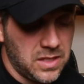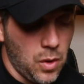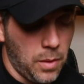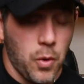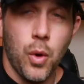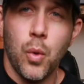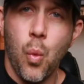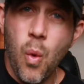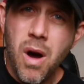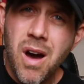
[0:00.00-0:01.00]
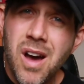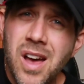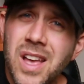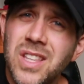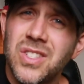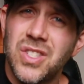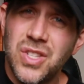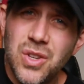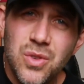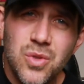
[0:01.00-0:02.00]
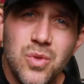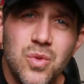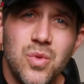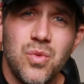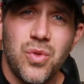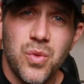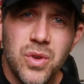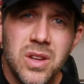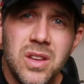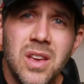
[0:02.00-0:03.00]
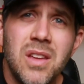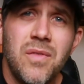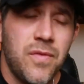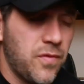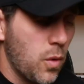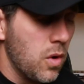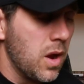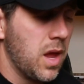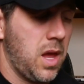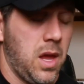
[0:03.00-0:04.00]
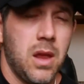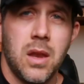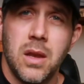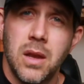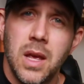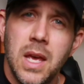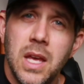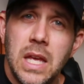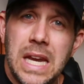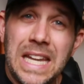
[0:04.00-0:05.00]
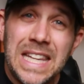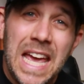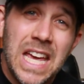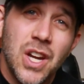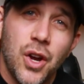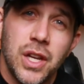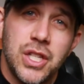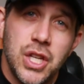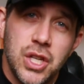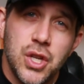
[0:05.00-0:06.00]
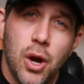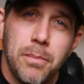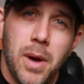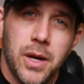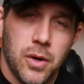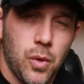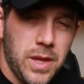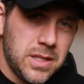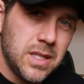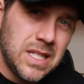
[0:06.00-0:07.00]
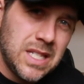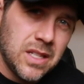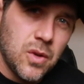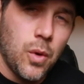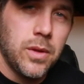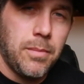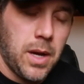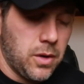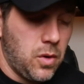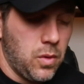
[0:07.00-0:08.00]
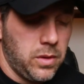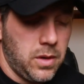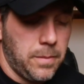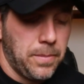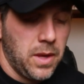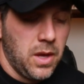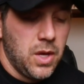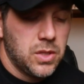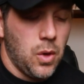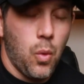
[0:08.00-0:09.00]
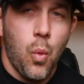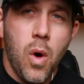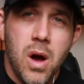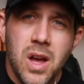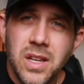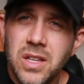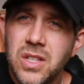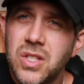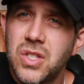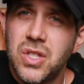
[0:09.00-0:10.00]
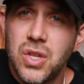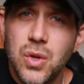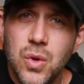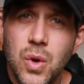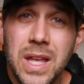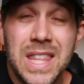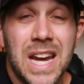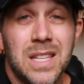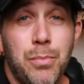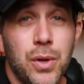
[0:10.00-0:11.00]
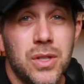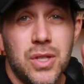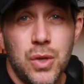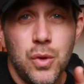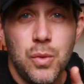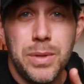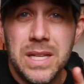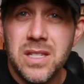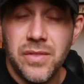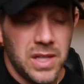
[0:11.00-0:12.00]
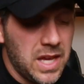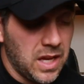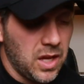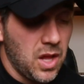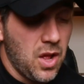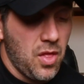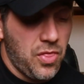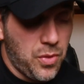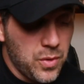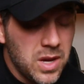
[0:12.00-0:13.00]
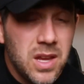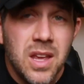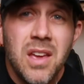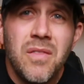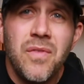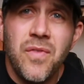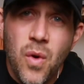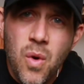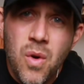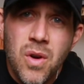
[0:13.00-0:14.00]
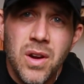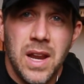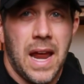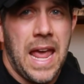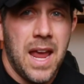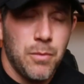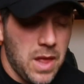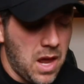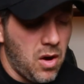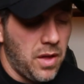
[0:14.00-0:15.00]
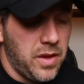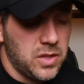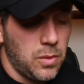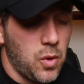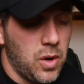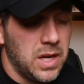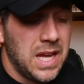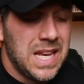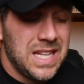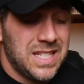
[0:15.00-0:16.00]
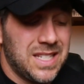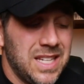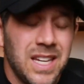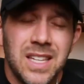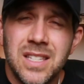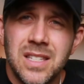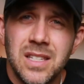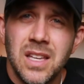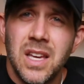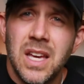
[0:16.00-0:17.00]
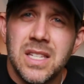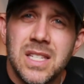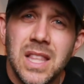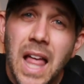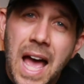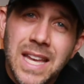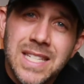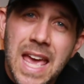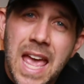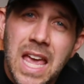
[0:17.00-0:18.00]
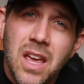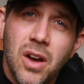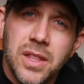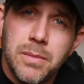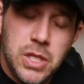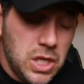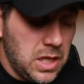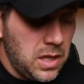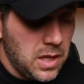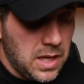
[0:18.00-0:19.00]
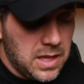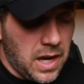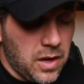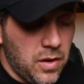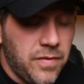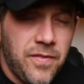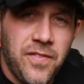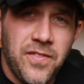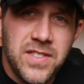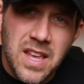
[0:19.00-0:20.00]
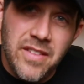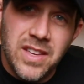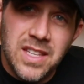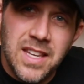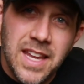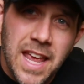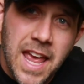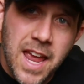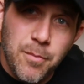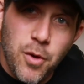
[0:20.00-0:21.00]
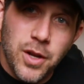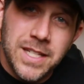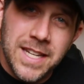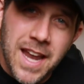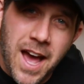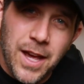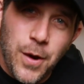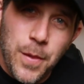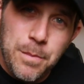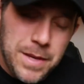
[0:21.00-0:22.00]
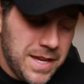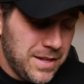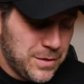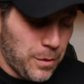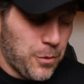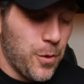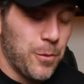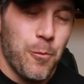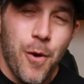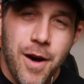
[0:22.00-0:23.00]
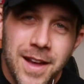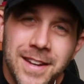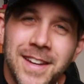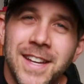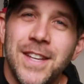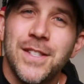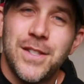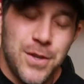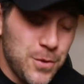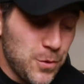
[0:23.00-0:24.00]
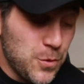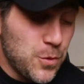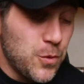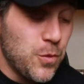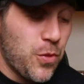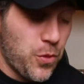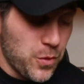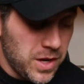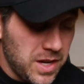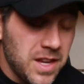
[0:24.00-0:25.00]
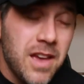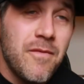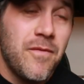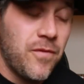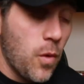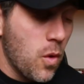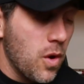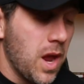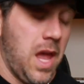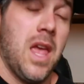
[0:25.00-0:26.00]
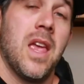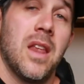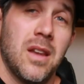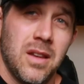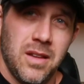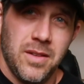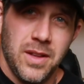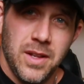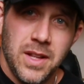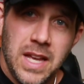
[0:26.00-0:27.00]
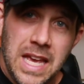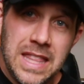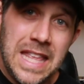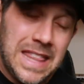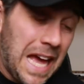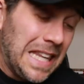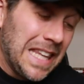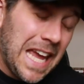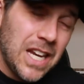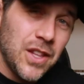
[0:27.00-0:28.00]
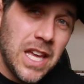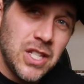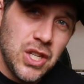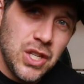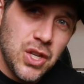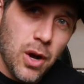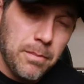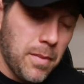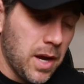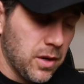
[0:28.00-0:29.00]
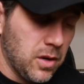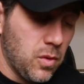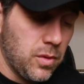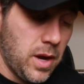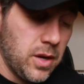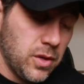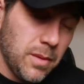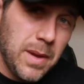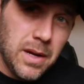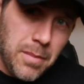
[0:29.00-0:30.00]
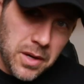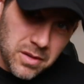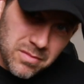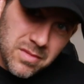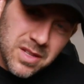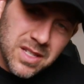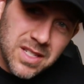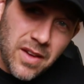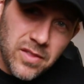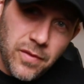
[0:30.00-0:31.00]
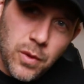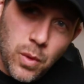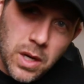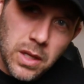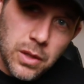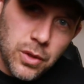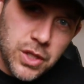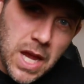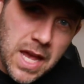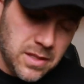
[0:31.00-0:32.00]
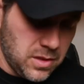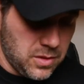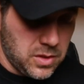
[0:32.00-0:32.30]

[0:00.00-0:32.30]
So I'm going 1, 2, 3 and 4. And I land on a G sharp minor chord. That's the 6th chord, the minor chord there. So 1, 2, and then I put 2 beats of a lick. 3 and 4, and I hammer that on there. So I'm going 6, slide to 8 on the G, and then I go 7, hammer on to 9 on the B. So I'm going 1, 2, 3, and 4, and then I land on that G sharp minor chord right here. You can make it a minor 7th if you want it a little jazzier.